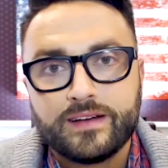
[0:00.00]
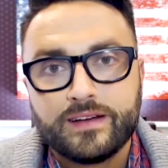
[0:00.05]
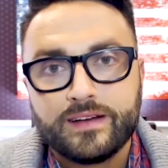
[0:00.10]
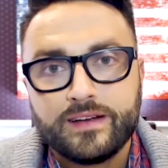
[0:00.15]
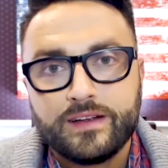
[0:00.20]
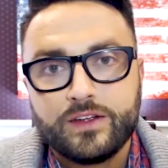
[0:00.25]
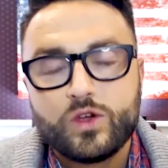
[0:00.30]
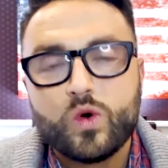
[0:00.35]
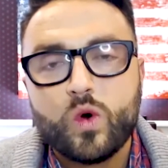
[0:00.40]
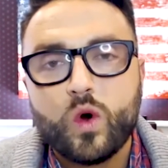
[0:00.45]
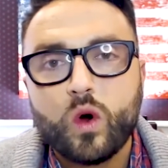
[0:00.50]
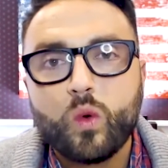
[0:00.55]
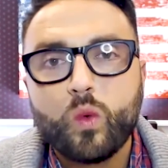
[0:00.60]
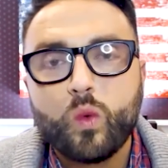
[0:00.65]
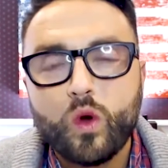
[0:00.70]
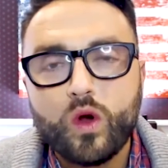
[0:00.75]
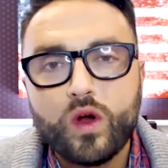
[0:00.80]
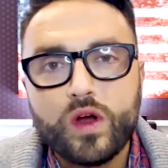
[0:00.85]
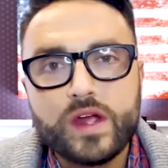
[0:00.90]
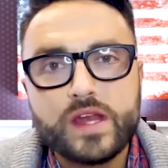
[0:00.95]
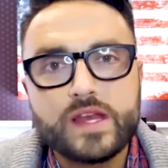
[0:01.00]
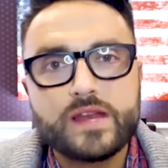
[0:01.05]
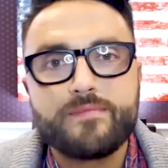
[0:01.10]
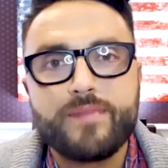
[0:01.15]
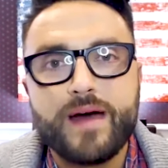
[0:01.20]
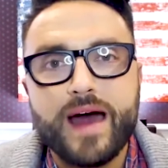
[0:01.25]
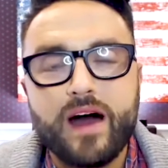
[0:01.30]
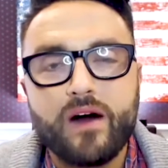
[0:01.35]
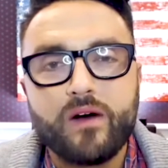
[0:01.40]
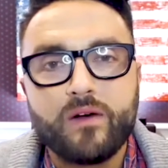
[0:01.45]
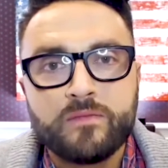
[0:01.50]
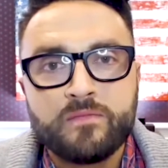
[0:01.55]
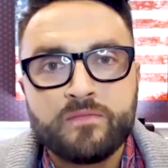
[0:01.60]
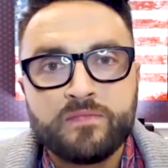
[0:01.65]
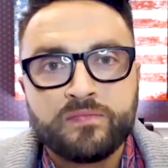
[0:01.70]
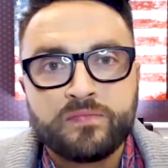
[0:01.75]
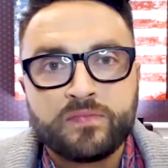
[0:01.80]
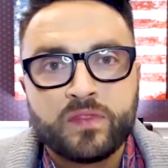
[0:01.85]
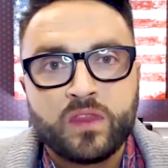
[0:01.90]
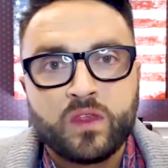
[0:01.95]
You are worrying about
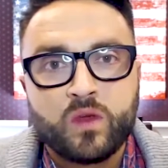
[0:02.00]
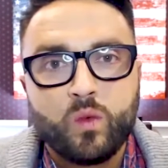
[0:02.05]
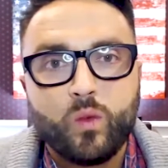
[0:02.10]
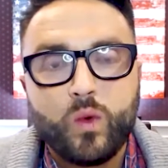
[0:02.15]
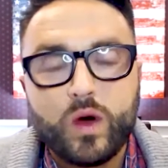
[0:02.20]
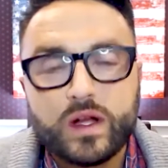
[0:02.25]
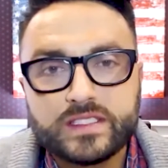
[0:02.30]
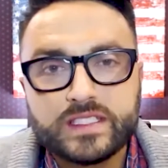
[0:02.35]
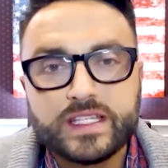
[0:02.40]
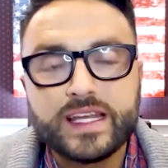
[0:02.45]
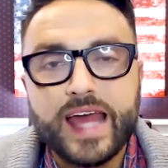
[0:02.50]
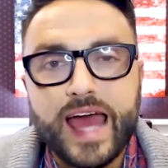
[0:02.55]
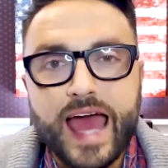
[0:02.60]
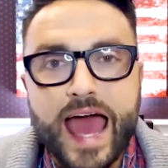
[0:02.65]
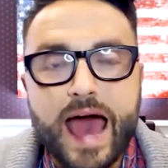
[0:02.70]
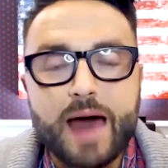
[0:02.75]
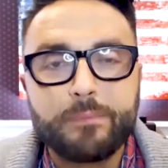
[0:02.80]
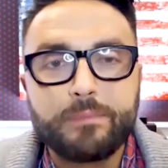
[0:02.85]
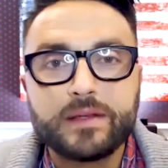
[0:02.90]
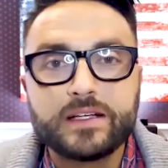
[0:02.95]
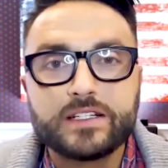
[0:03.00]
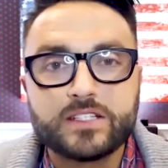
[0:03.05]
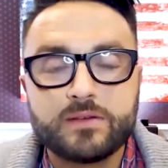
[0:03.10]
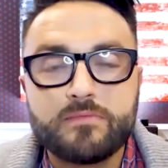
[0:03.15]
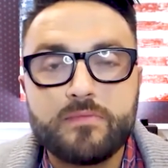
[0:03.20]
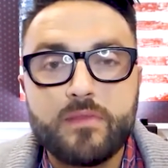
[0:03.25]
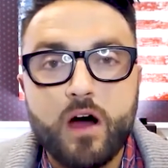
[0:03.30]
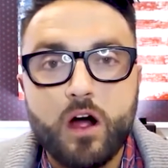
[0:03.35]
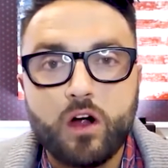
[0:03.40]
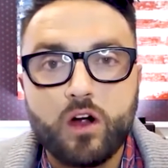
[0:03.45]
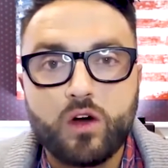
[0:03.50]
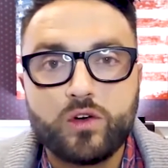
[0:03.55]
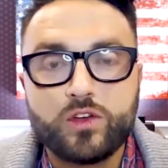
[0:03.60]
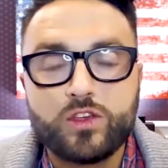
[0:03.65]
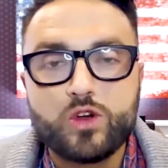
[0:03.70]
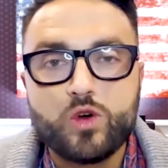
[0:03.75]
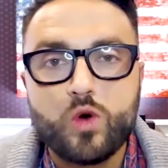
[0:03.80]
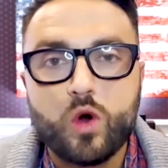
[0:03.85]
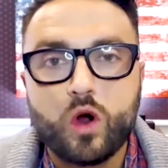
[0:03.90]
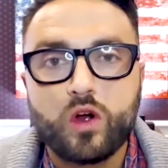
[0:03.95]
what's going to happen tomorrow.
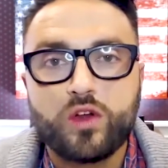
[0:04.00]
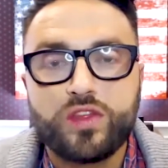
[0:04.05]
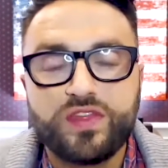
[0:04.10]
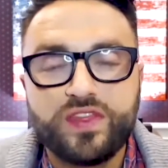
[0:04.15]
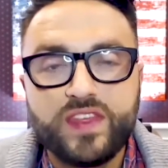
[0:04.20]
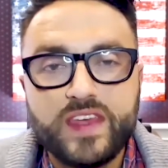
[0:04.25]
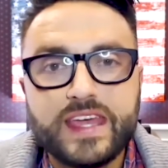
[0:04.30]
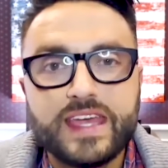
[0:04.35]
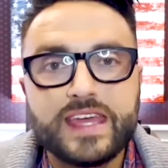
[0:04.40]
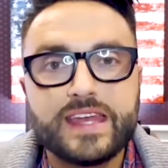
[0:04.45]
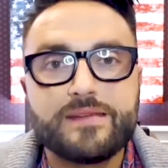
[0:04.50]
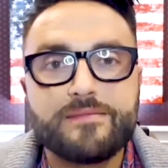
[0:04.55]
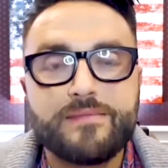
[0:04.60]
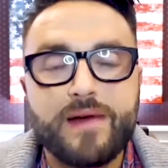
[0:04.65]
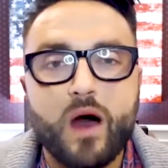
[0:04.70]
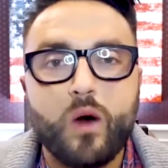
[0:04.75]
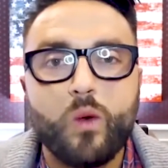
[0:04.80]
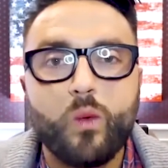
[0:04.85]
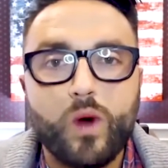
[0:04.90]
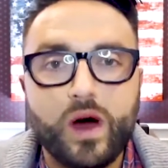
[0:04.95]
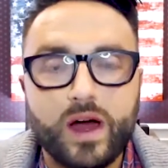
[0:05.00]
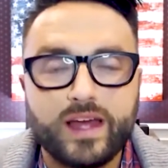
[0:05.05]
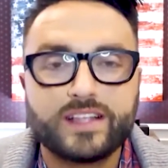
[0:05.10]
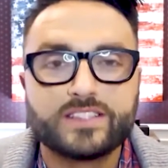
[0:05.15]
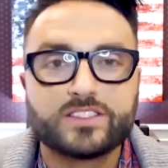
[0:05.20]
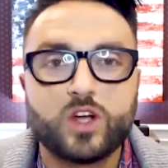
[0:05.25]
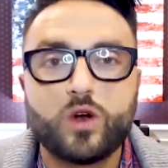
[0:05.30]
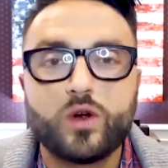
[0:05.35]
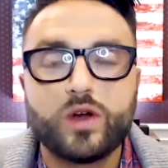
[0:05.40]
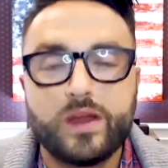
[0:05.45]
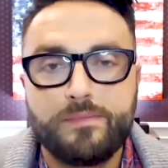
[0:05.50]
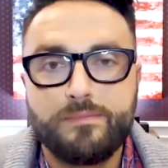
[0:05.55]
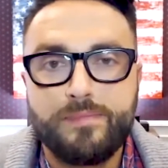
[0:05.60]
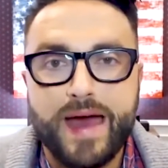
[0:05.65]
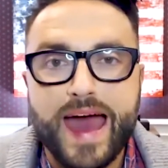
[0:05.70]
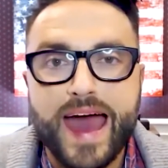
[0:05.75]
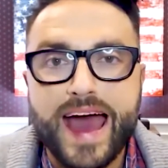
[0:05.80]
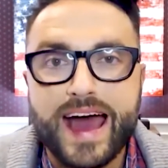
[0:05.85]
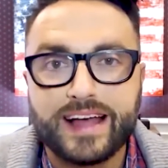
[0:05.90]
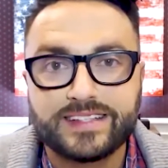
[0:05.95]
You are thinking about what has already
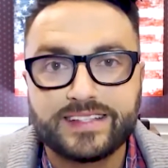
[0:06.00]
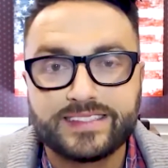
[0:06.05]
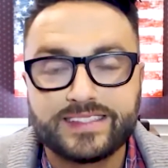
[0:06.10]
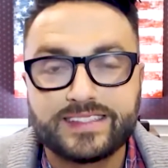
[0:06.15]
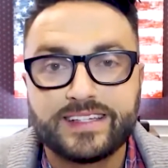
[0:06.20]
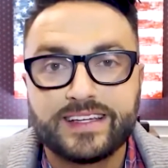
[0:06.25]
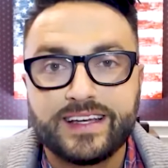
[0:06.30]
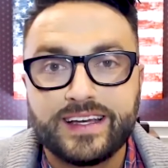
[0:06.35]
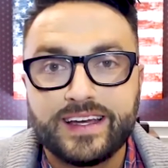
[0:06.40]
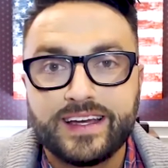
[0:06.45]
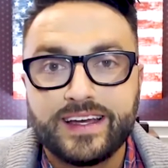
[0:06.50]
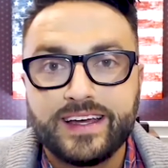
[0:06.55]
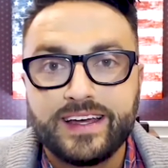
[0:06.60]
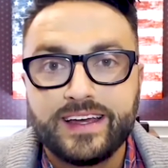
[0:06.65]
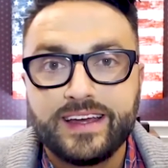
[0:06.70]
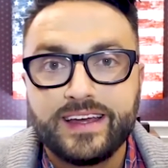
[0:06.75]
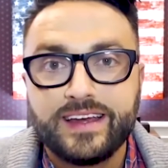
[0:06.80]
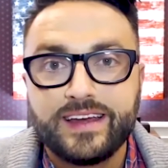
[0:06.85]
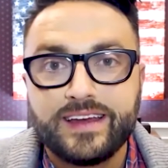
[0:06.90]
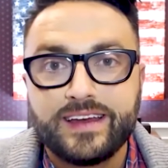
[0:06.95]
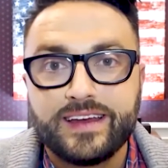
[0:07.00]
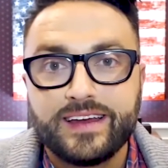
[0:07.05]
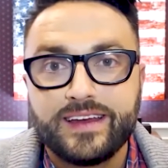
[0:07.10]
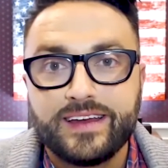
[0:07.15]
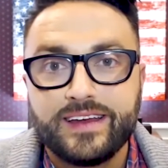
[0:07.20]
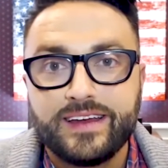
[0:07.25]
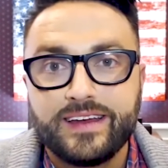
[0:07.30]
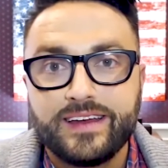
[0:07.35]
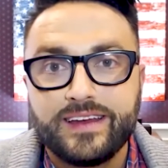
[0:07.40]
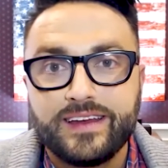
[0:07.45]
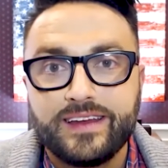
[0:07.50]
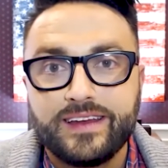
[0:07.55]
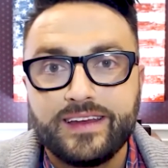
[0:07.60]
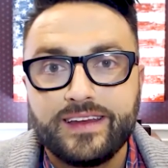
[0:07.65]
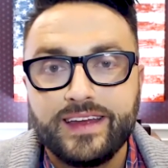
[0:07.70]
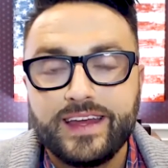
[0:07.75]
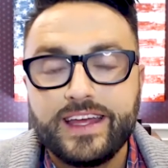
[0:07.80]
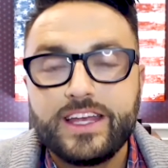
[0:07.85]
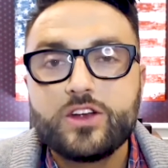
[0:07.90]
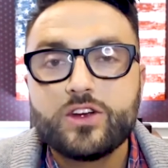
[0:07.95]
passed
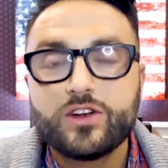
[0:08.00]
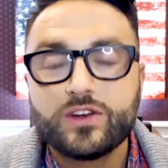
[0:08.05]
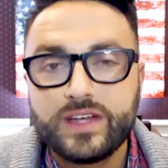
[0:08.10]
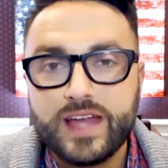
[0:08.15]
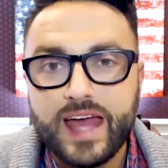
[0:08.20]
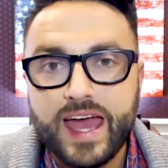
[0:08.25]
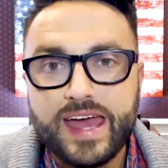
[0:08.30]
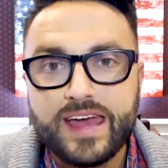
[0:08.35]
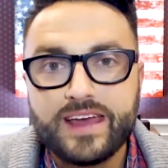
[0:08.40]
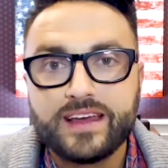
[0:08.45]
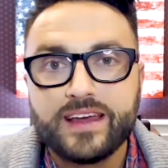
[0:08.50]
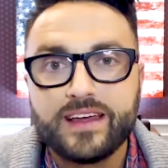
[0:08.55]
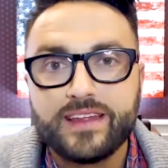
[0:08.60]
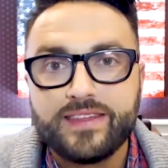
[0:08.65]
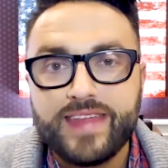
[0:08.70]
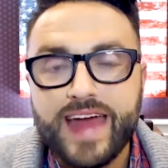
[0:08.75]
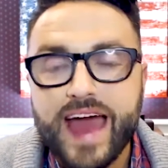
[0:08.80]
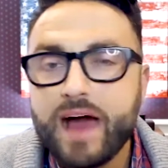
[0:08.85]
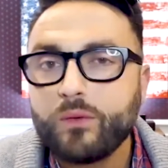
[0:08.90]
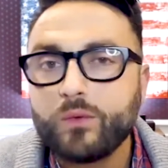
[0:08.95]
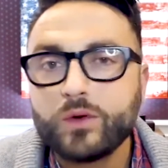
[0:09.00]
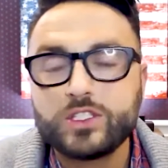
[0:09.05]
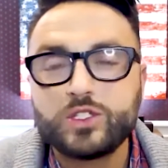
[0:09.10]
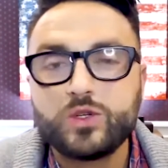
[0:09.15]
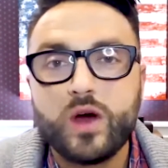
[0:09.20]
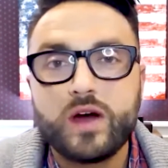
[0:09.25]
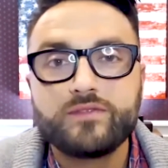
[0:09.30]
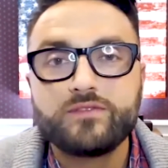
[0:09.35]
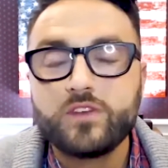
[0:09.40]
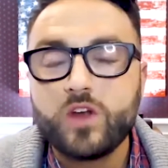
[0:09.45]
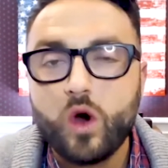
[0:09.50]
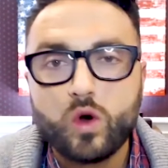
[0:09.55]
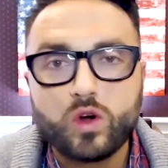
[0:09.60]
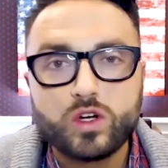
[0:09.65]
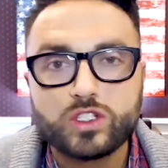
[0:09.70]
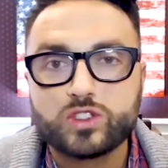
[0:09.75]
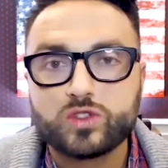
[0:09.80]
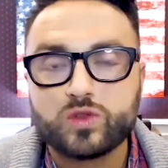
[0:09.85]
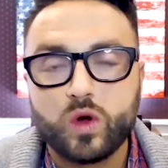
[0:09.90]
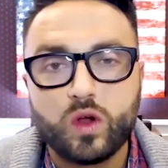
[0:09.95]
in your day, that which you have no
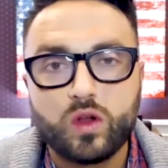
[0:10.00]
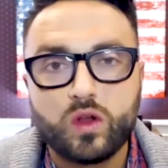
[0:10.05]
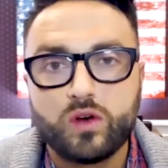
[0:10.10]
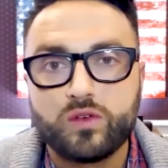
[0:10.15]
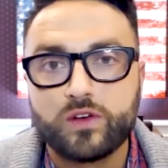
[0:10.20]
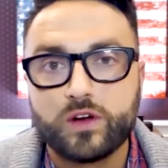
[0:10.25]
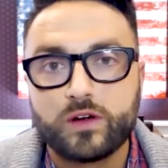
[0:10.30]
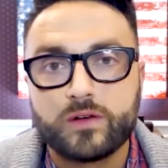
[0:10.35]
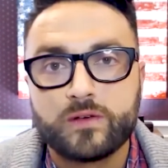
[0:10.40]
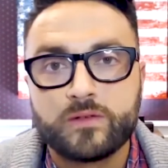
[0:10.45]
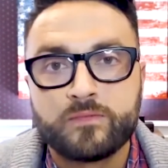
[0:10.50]
control over.